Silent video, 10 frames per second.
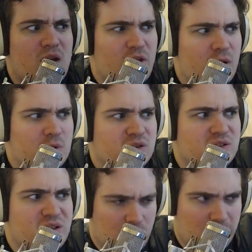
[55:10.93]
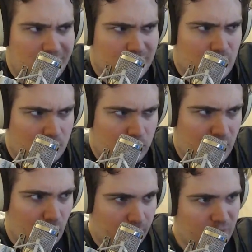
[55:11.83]
I thought it was a $10 million
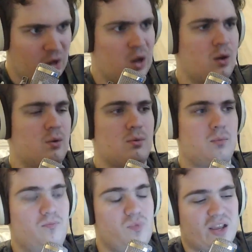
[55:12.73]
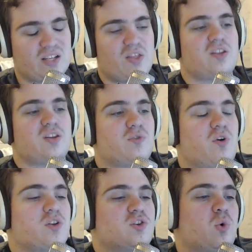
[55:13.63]
price, or because I thought that so
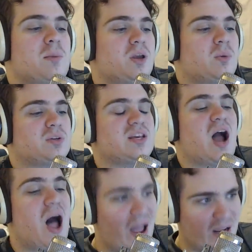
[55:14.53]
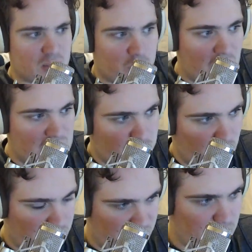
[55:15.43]
far that 20 million was the highest price
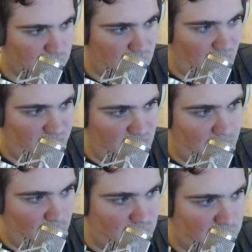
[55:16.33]
point, but it was not the price